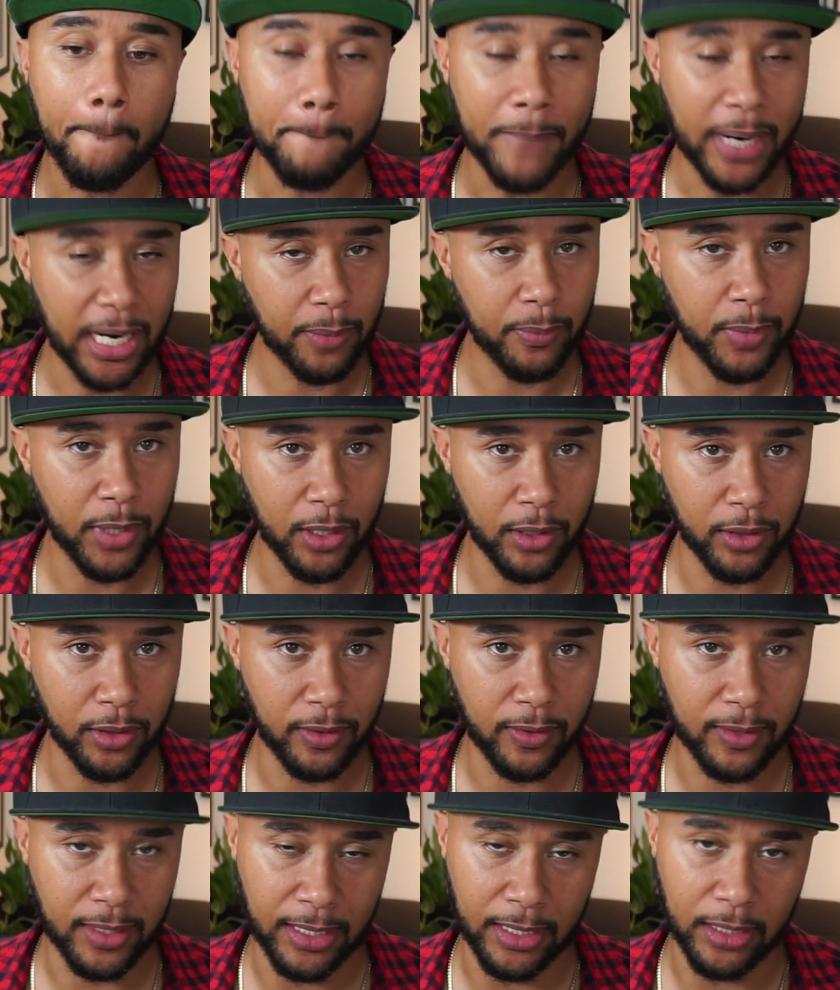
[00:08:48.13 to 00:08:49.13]
might be a
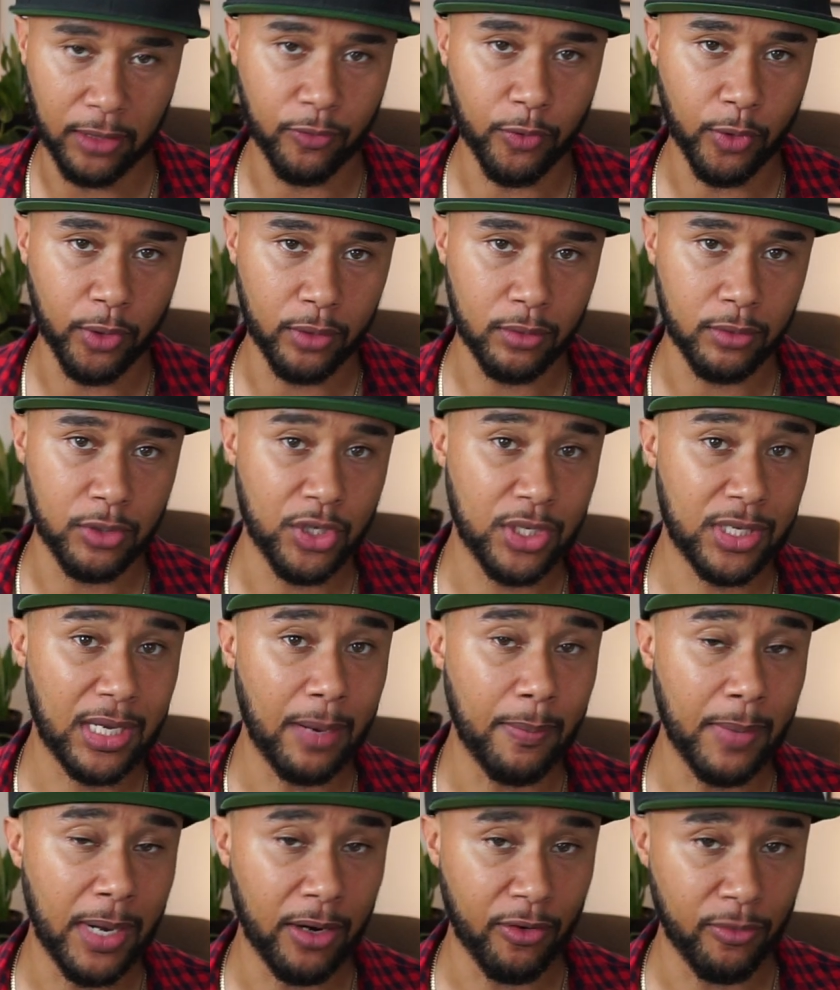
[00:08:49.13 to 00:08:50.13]
good thing for you to just
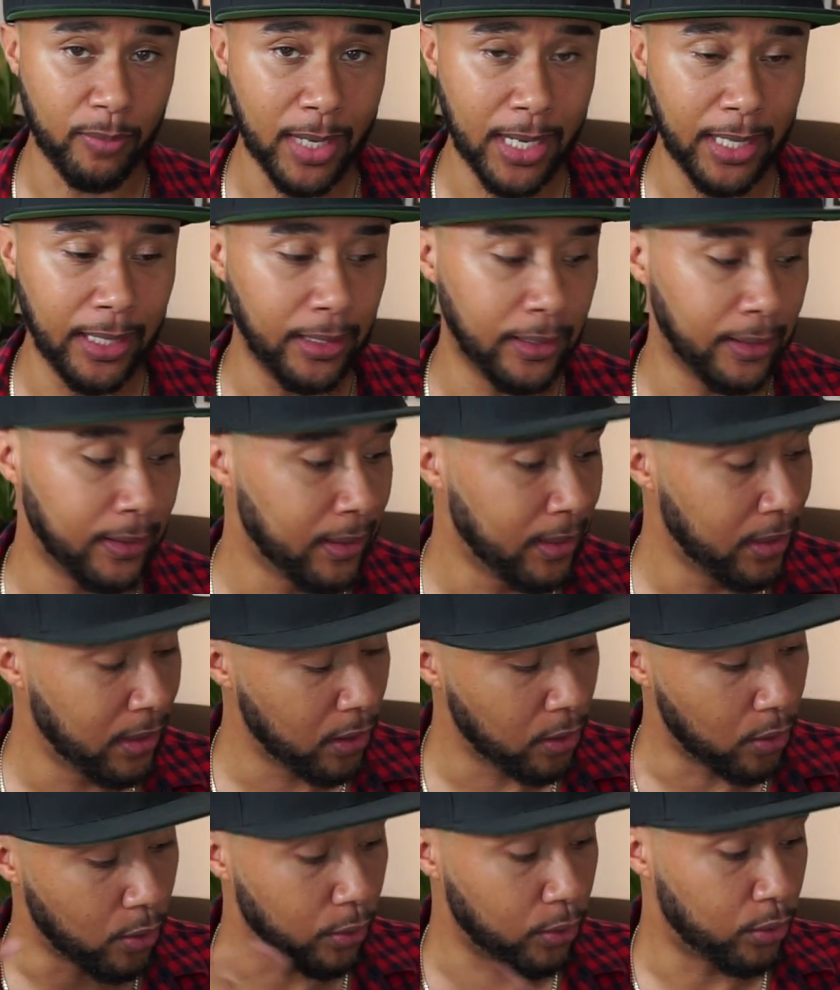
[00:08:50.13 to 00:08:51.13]
come out of Maya,
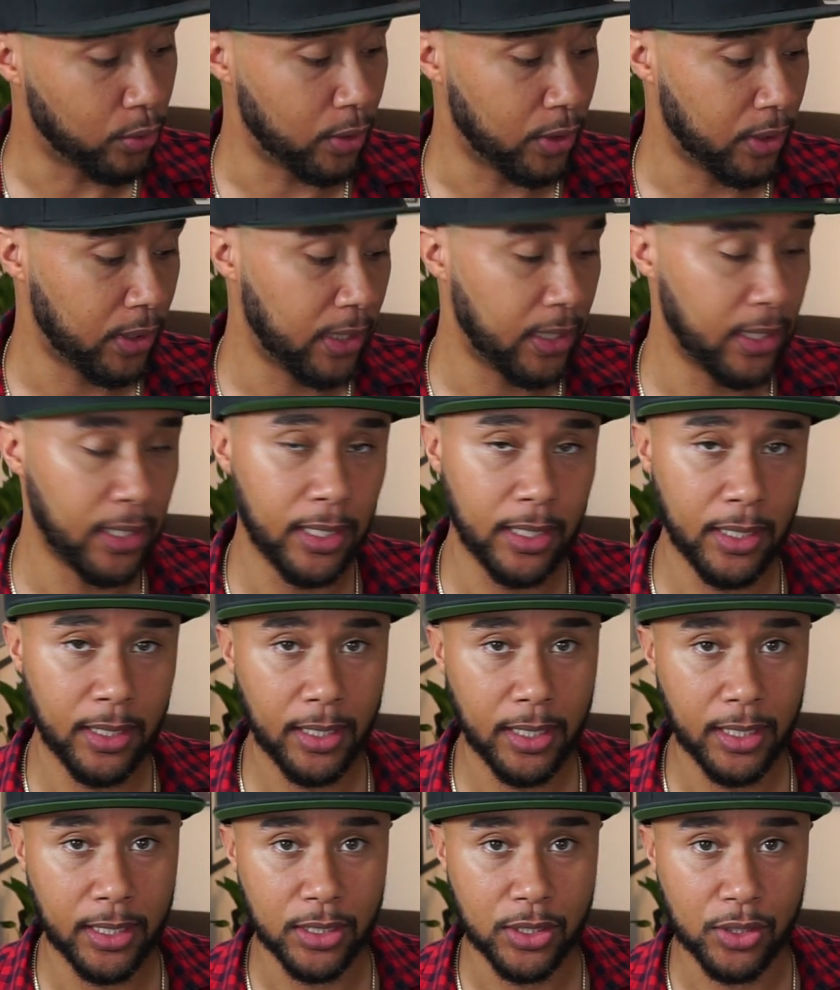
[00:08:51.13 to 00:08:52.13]
go to
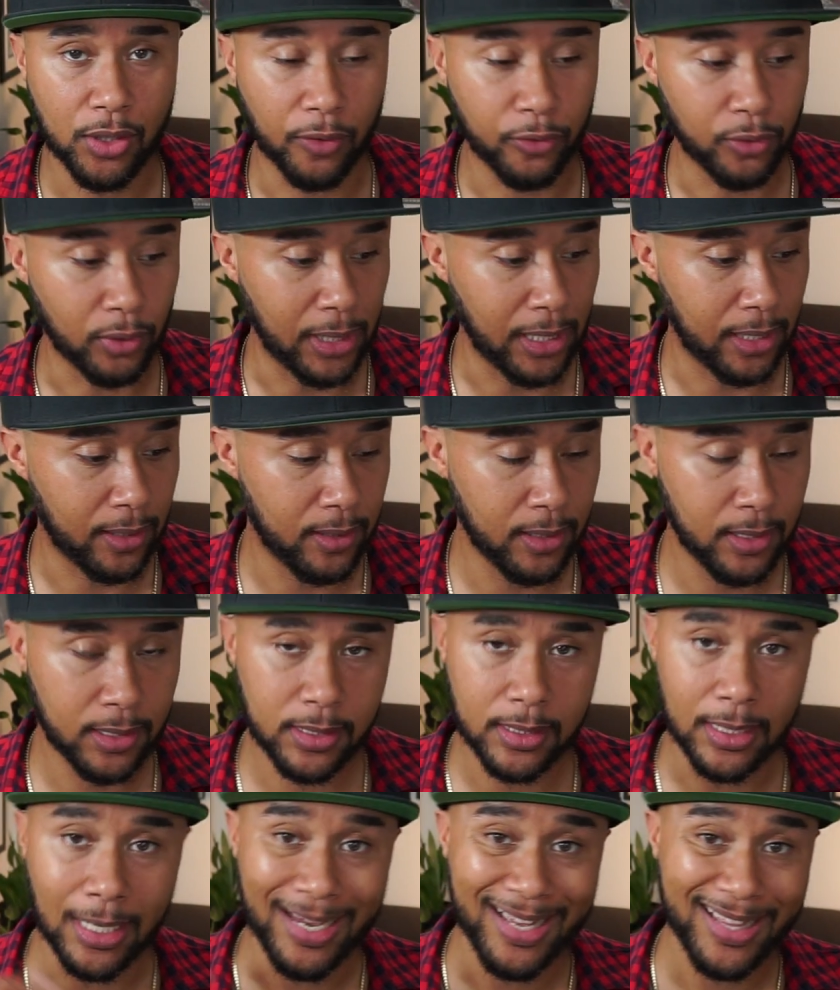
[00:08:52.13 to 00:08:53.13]
a software like
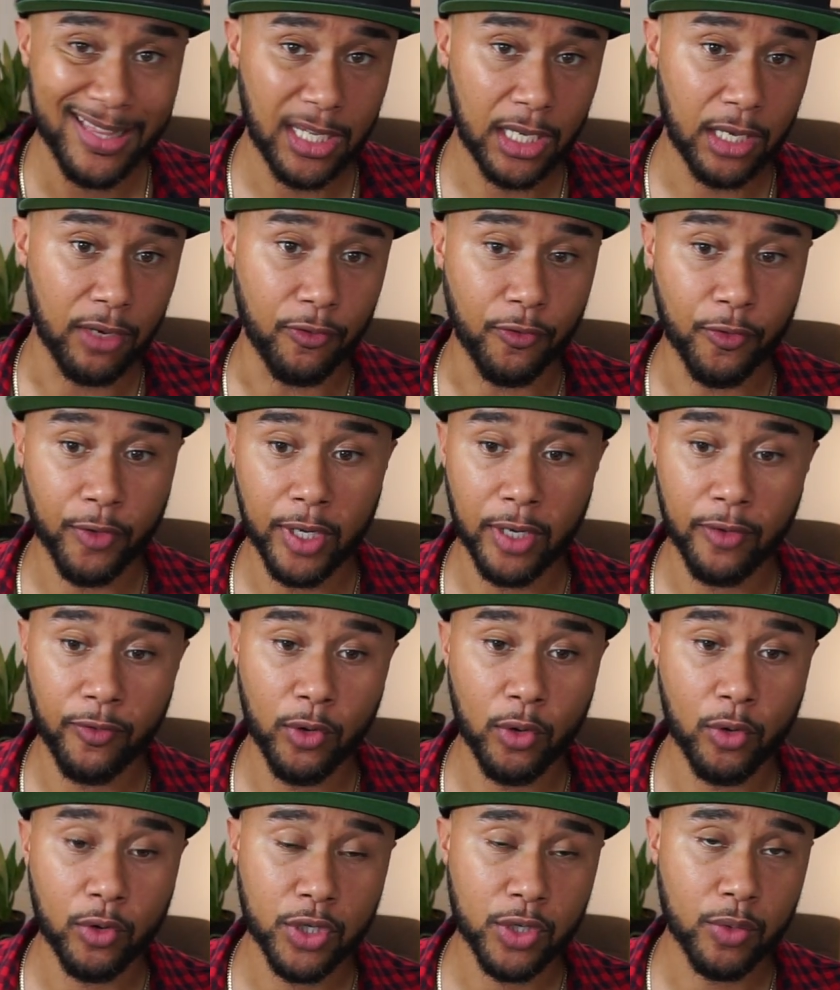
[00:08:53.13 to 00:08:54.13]
this, take a
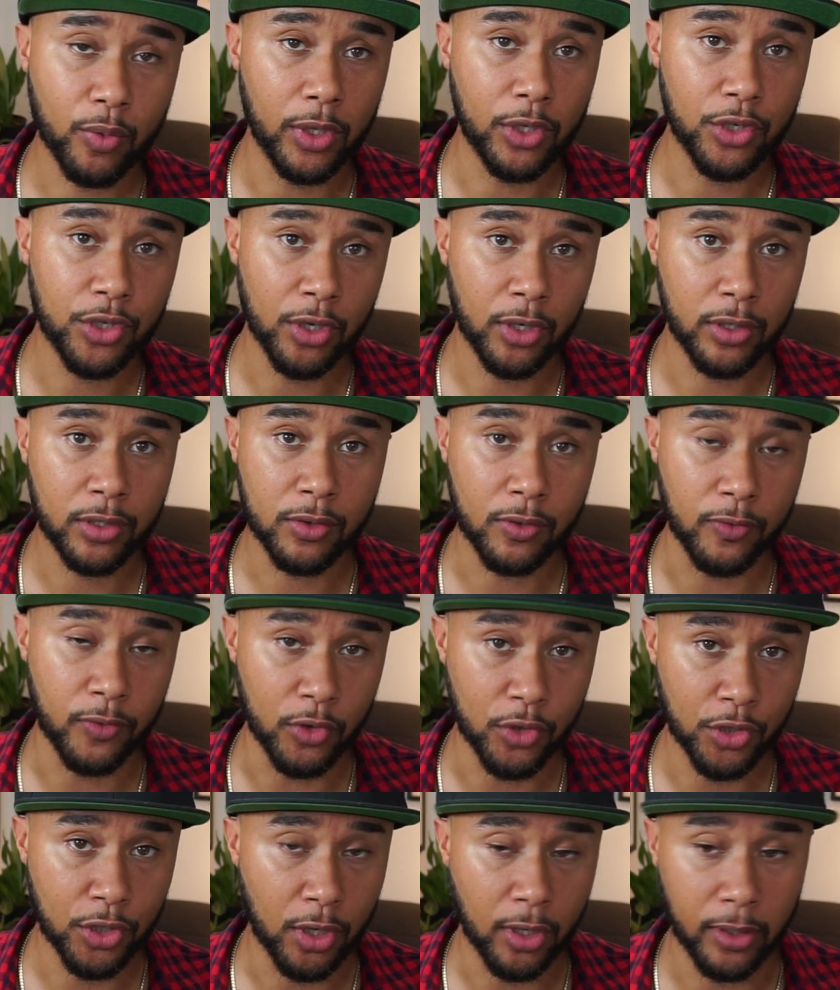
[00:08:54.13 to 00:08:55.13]
few screenshots of
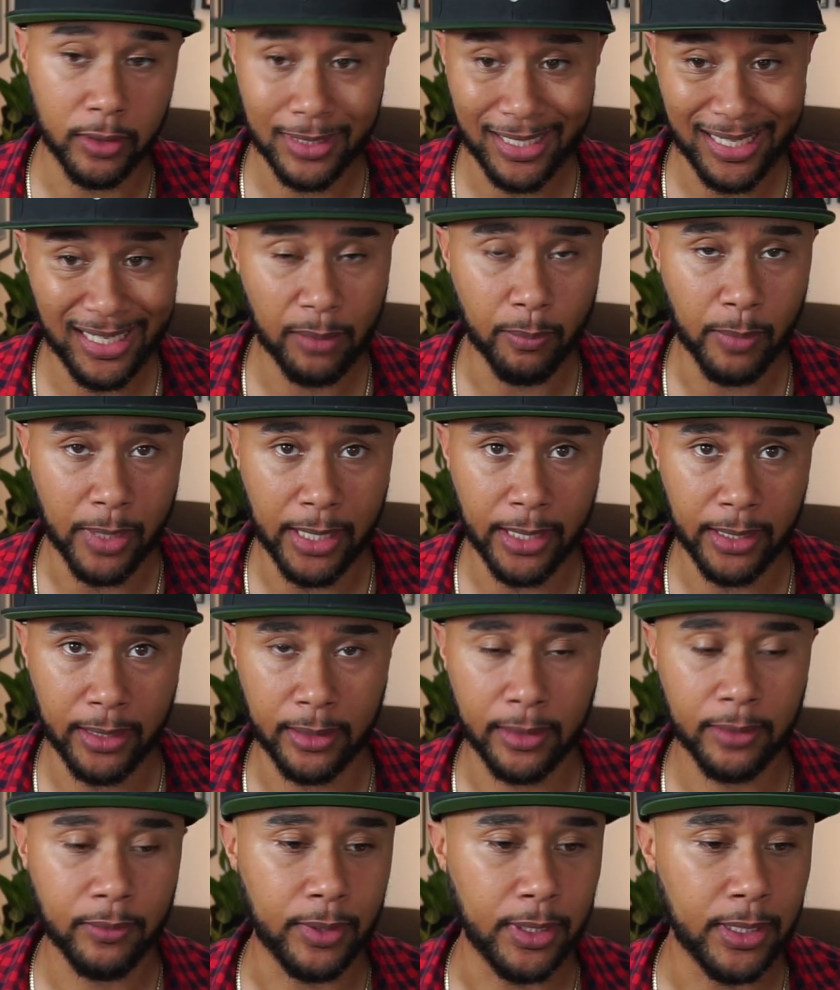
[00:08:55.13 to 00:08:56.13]
your shot in
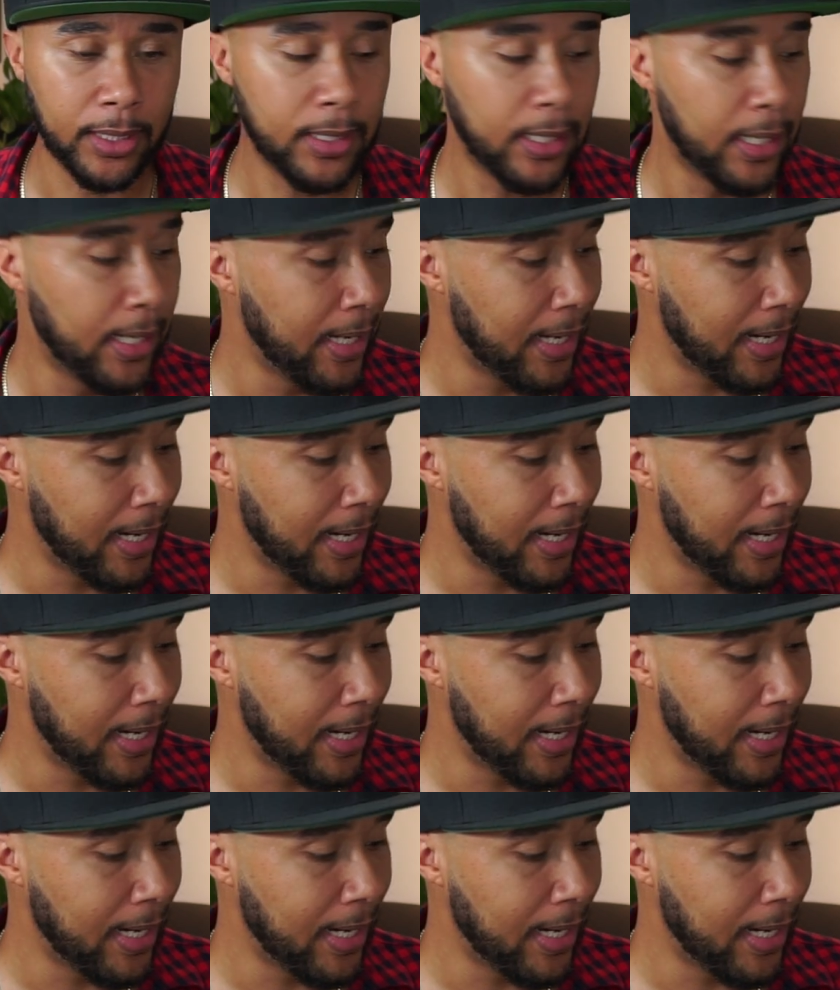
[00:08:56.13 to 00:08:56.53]
Maya, right?